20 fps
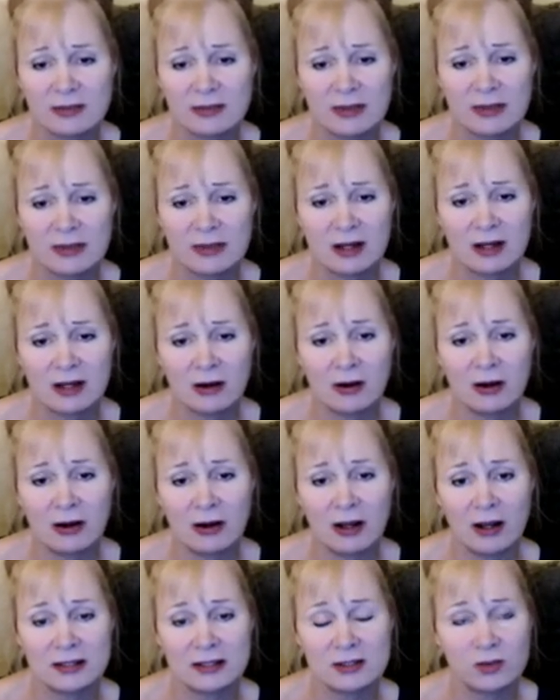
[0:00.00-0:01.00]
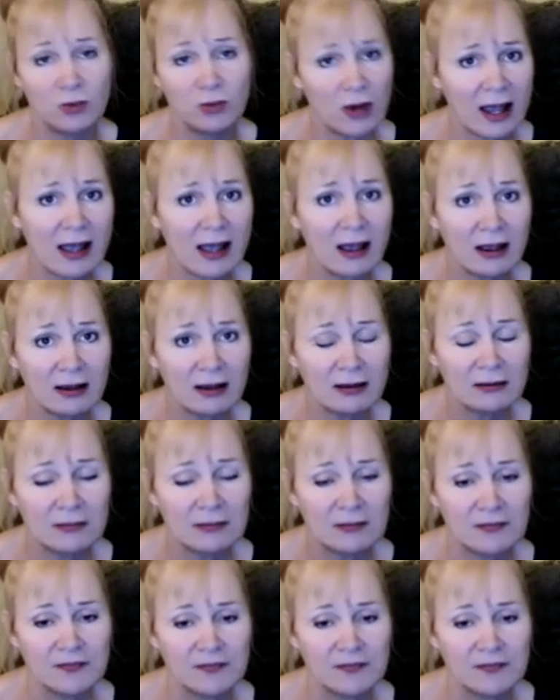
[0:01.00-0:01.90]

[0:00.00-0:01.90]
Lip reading: to be there as well,